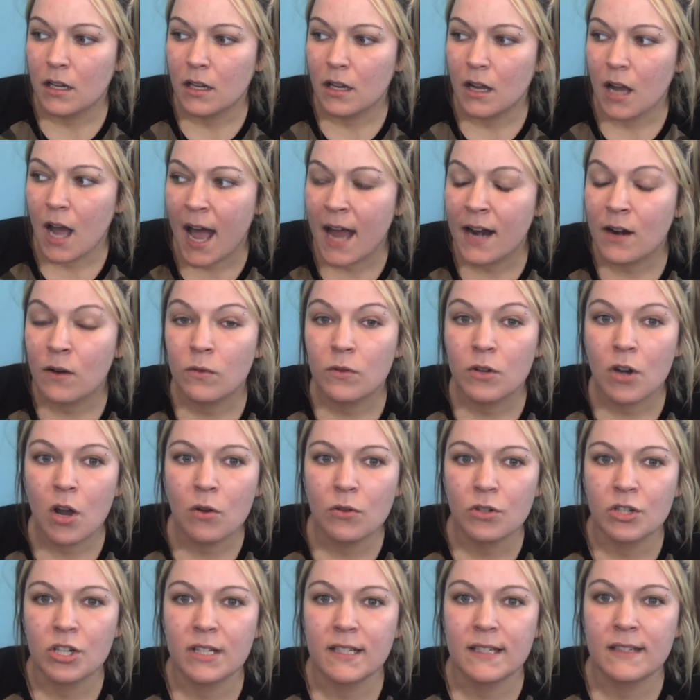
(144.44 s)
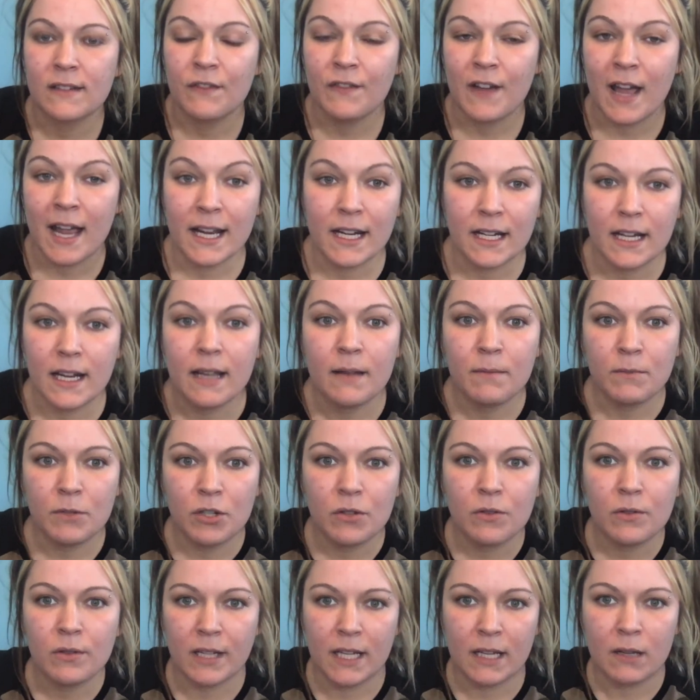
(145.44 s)
I don't know, just find him
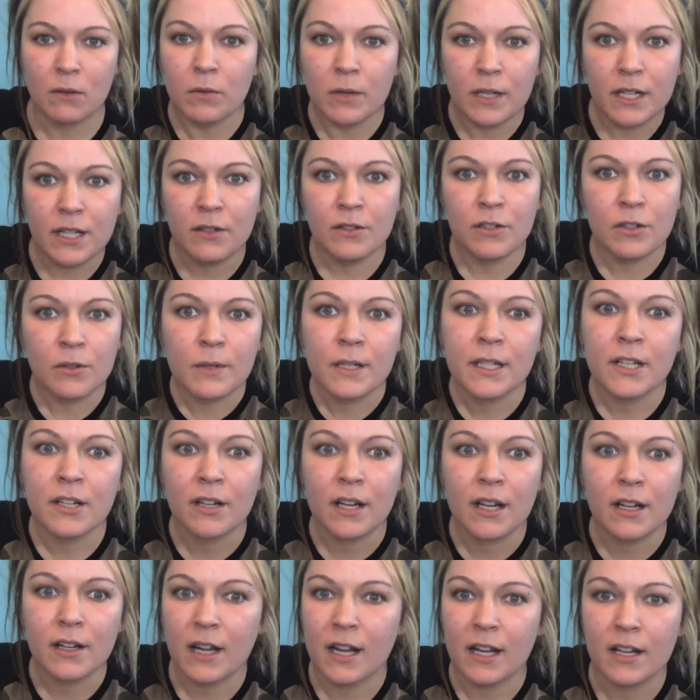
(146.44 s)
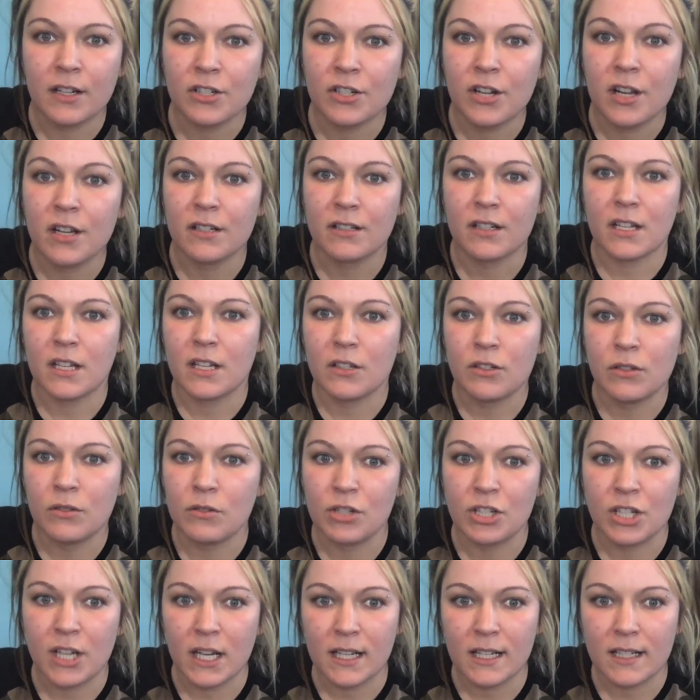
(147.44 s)
doing, like, what do you do when you're on drugs? Like, you do
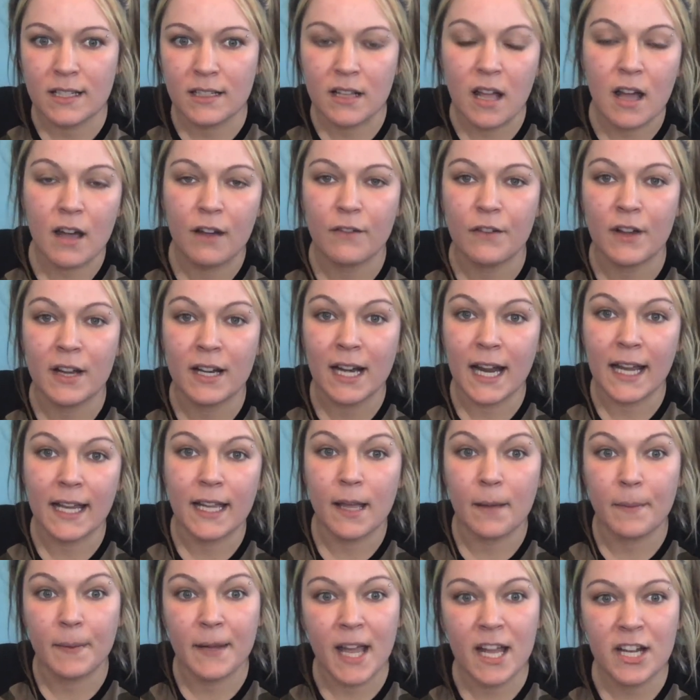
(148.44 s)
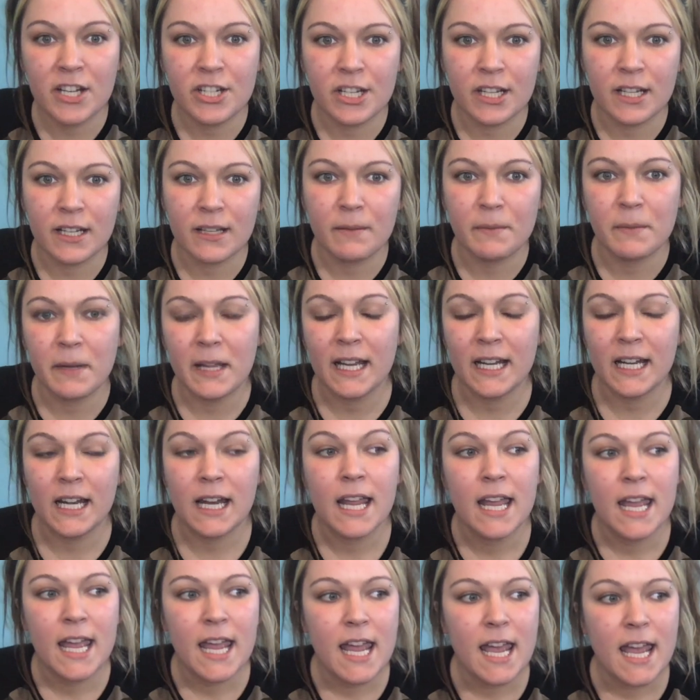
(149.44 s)
shady stuff. And I kept catching him.
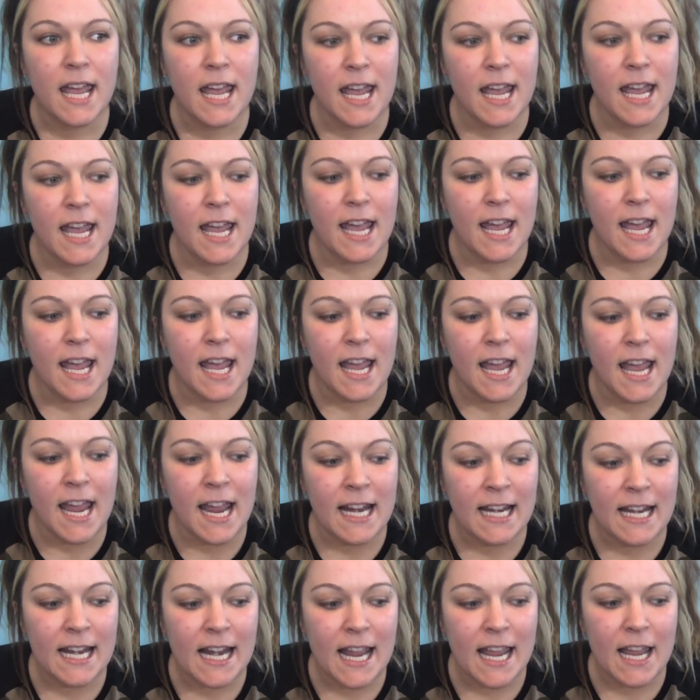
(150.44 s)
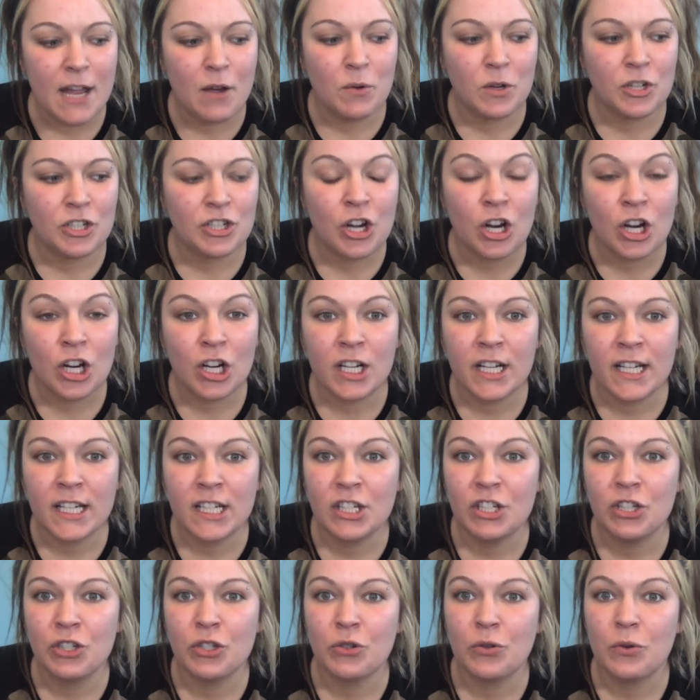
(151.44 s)
And it would turn
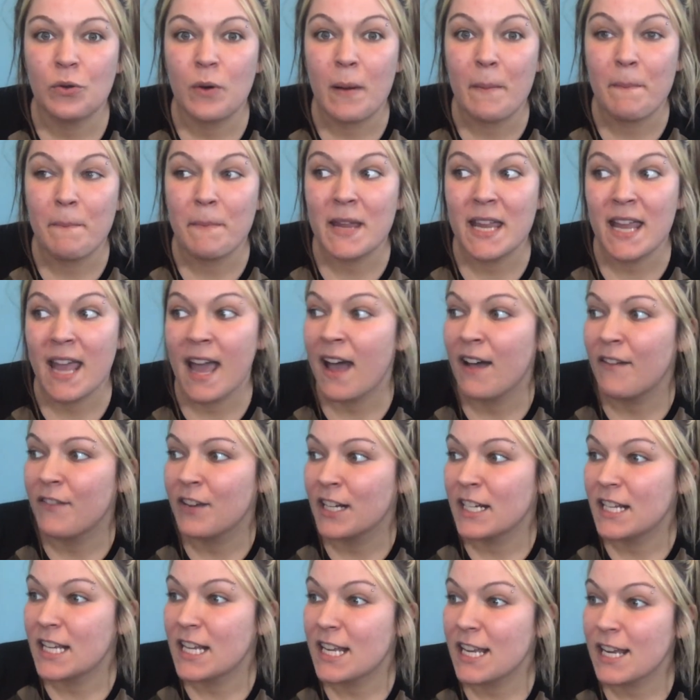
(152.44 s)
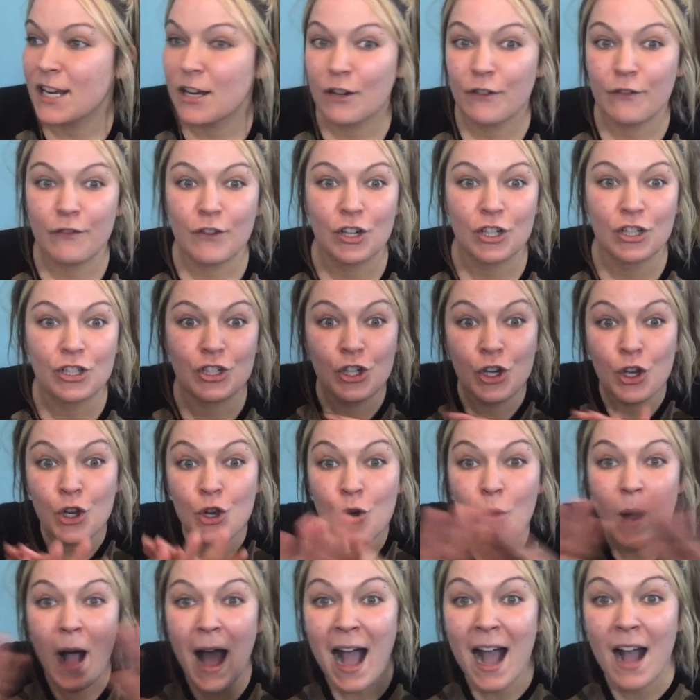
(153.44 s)
into me having to hear for 2
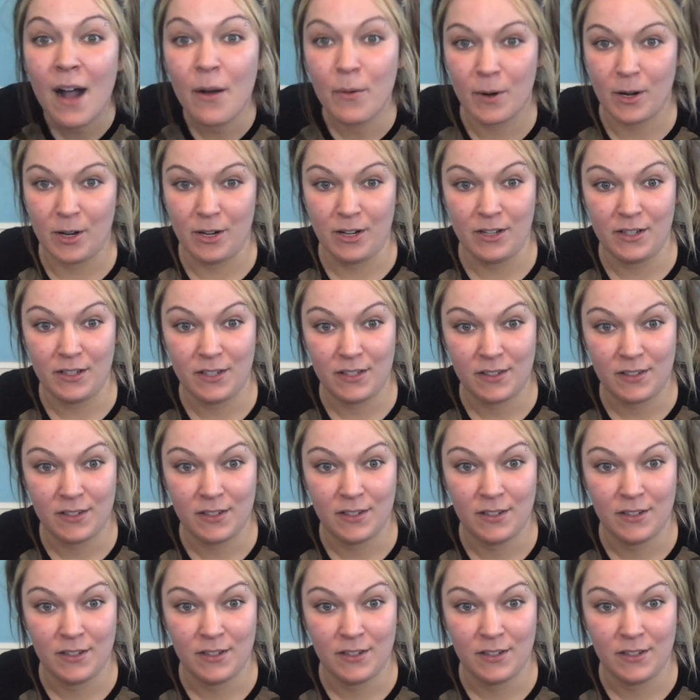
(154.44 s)
hours